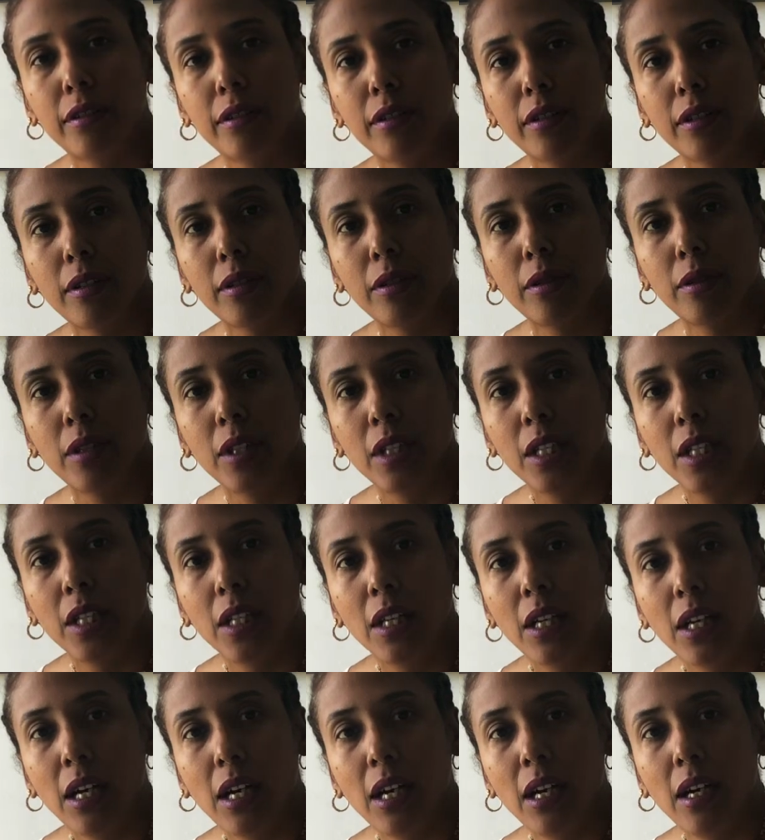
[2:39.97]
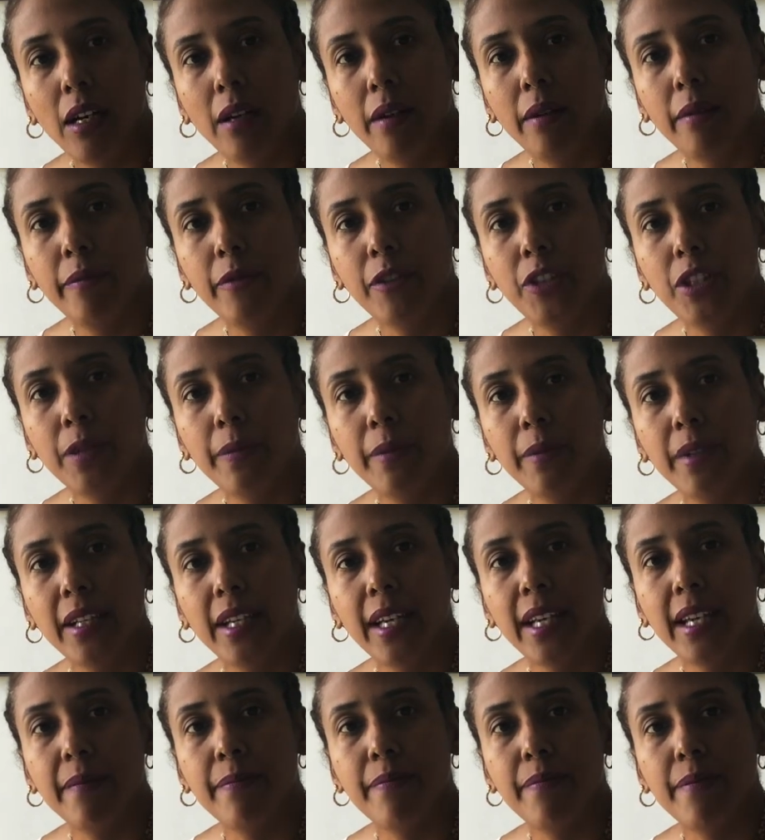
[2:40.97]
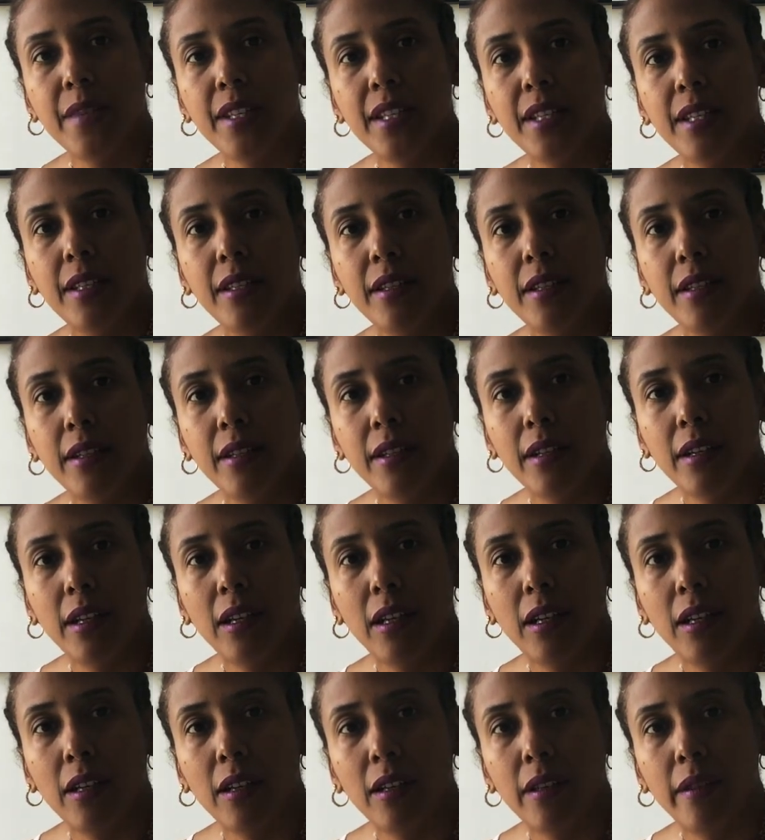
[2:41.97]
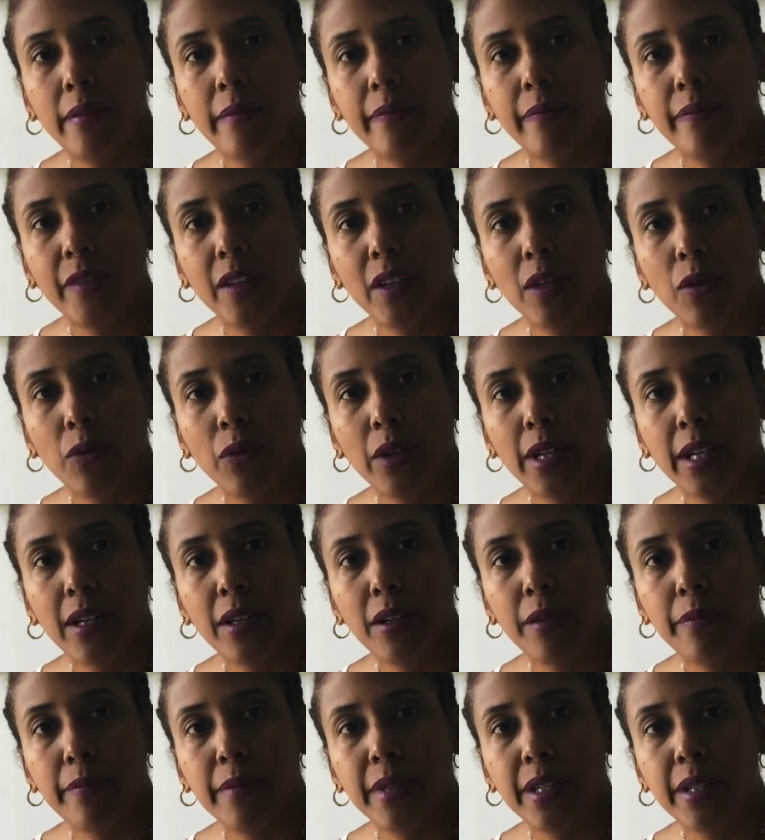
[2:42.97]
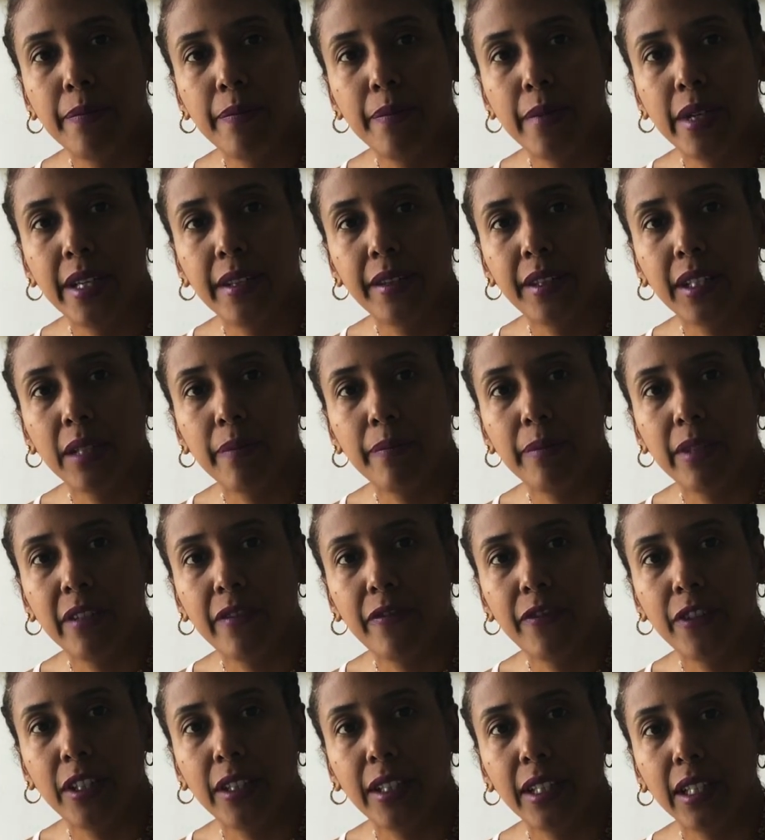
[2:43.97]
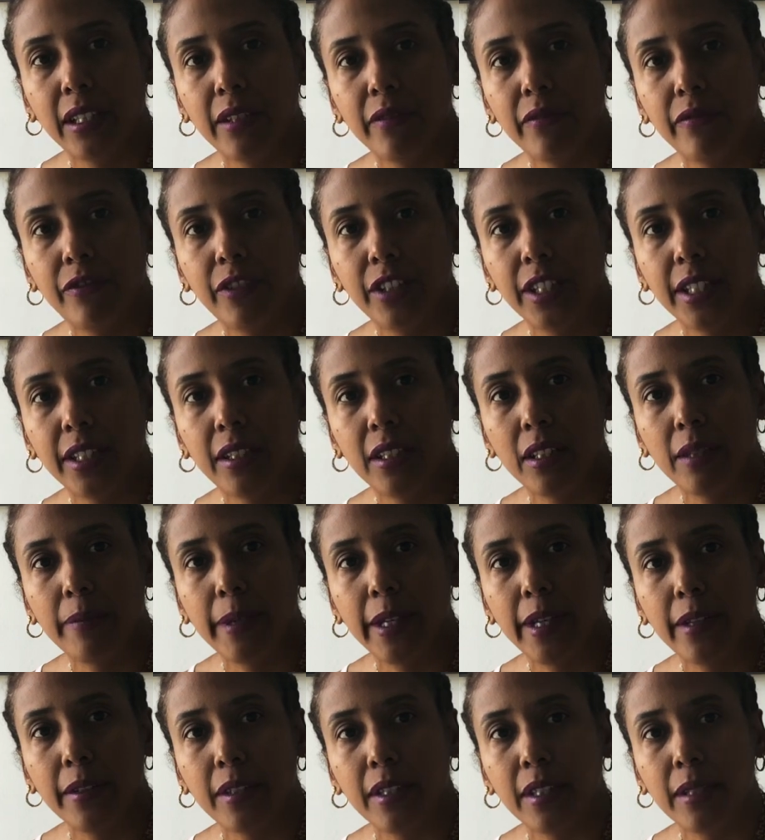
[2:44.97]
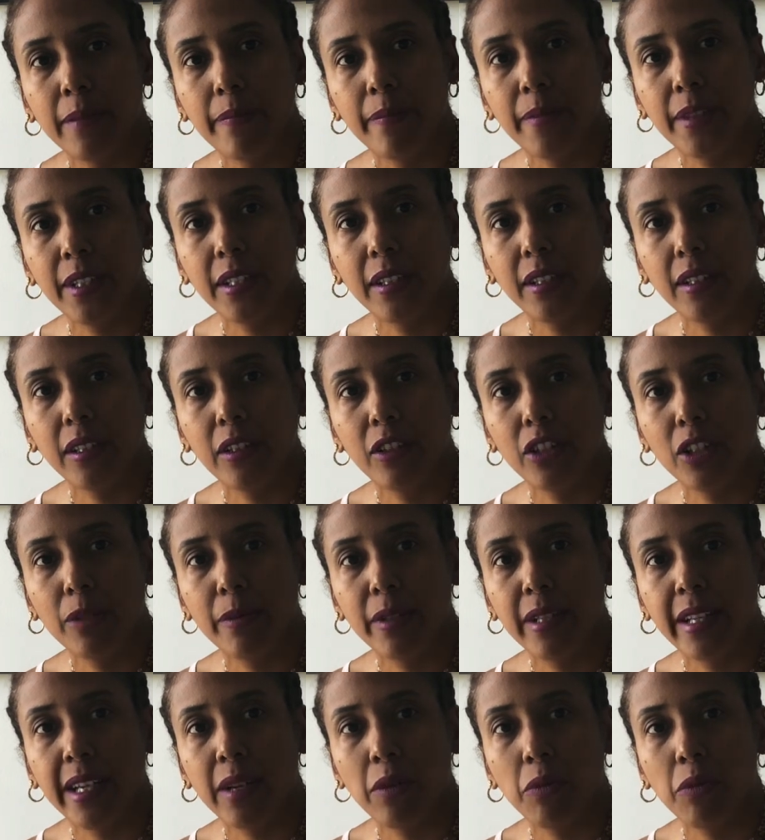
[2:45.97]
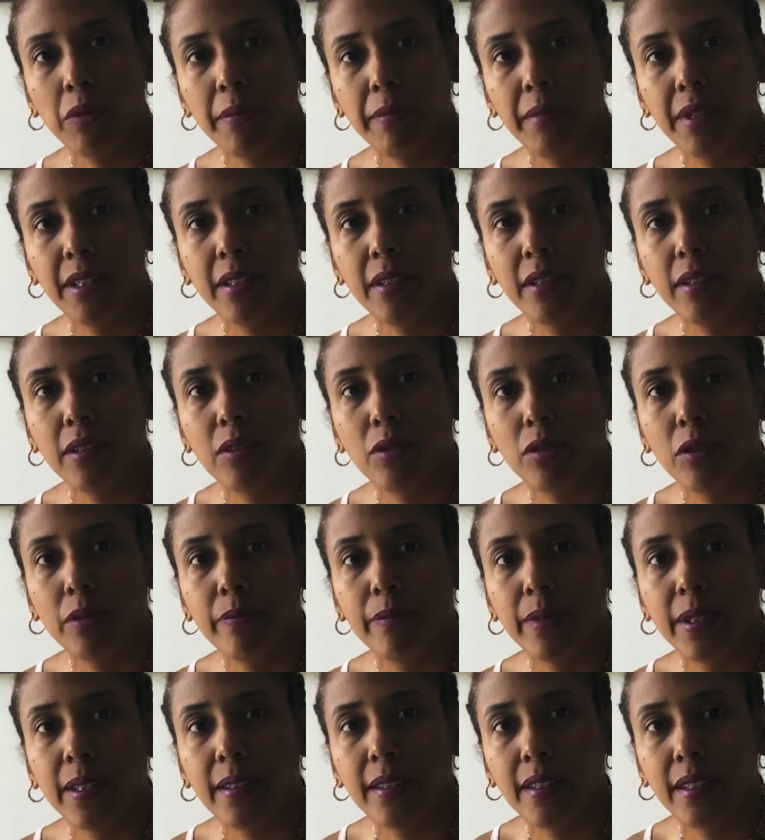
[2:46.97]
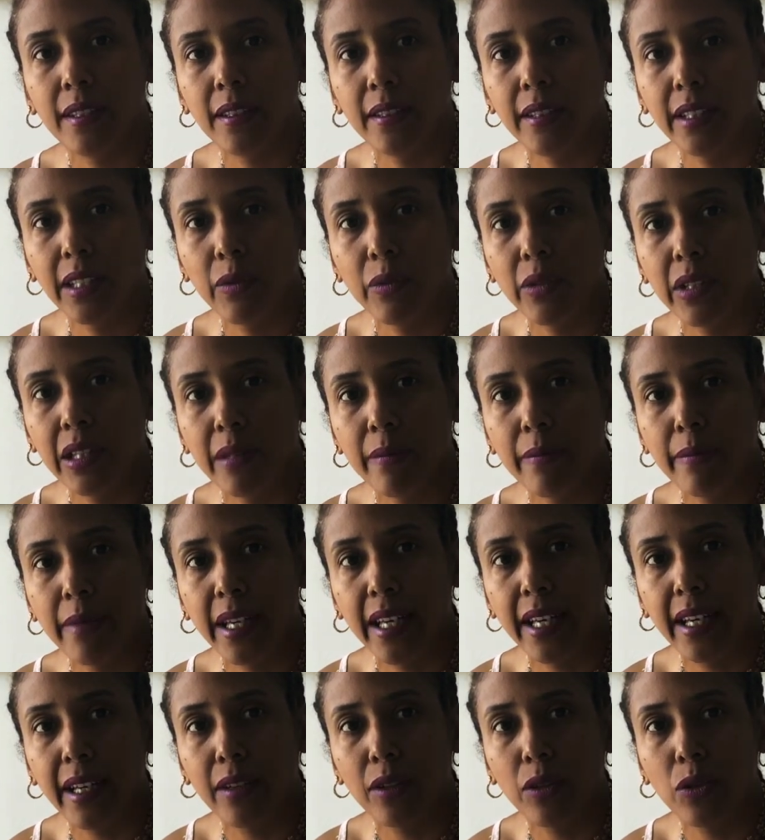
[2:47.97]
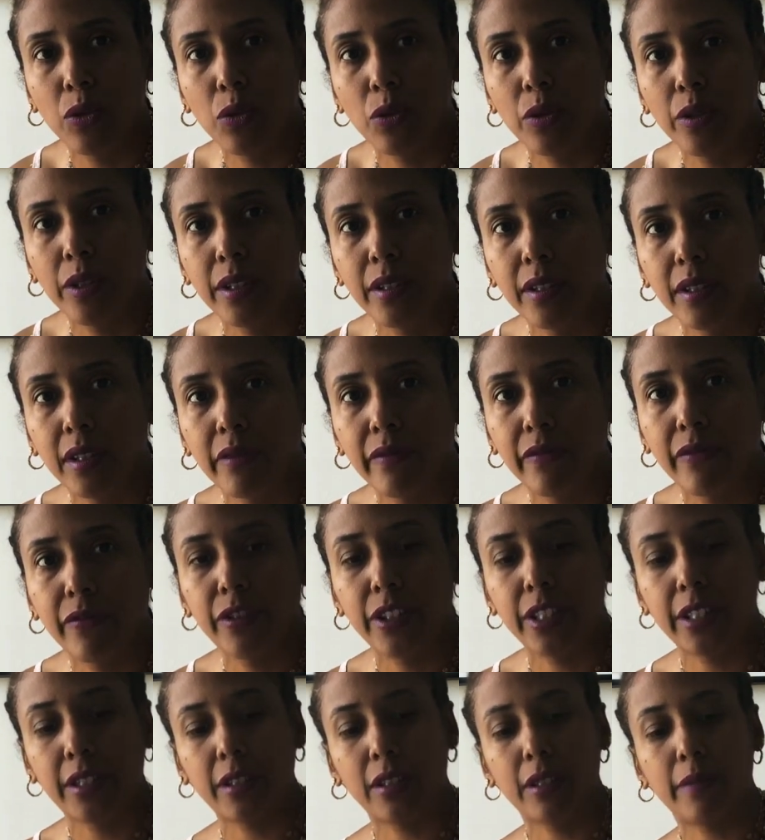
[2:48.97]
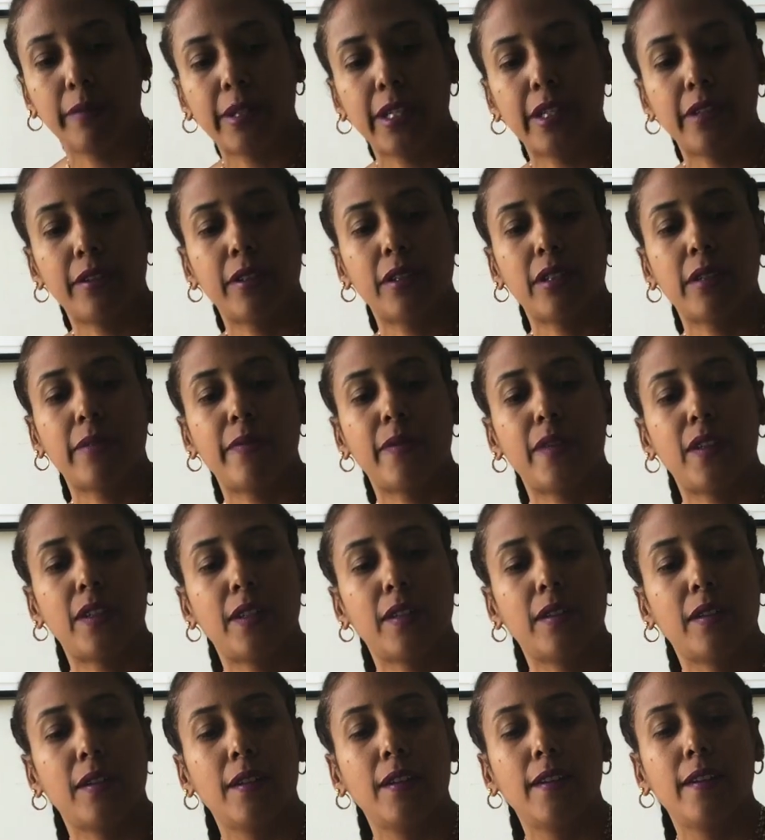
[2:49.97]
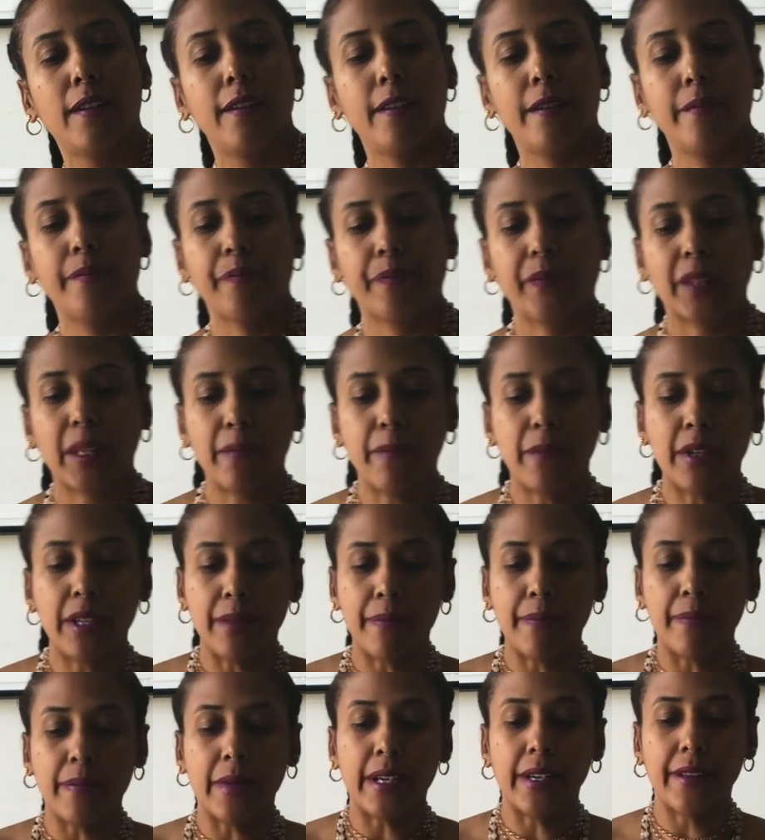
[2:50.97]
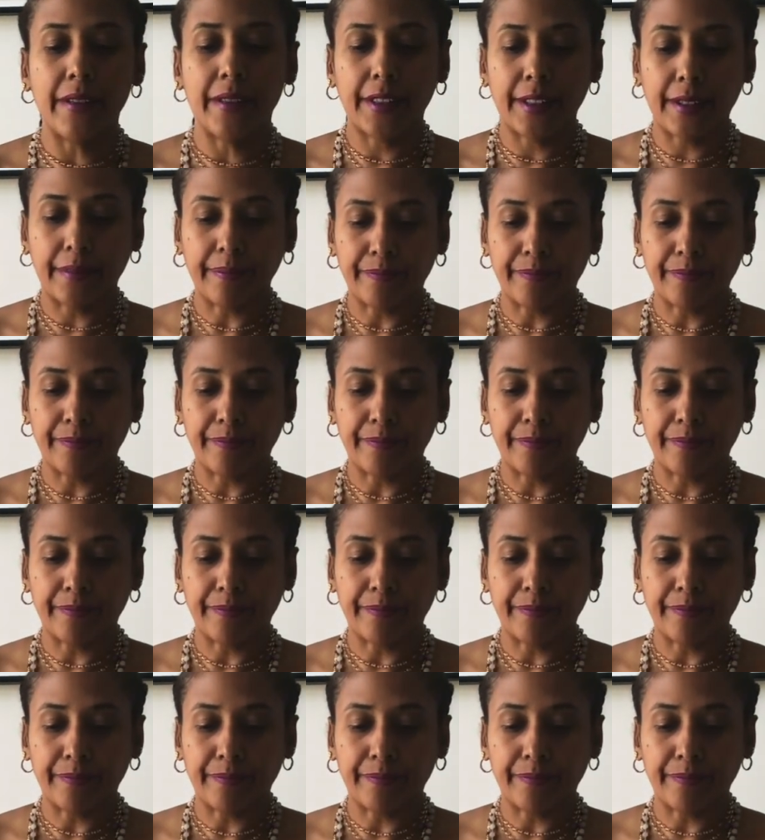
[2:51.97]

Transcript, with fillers: So um, Gemini men um, around mid month can be feeling conflicted about something. Gemini women, you can be dealing with a man who is conflicted about something mid month.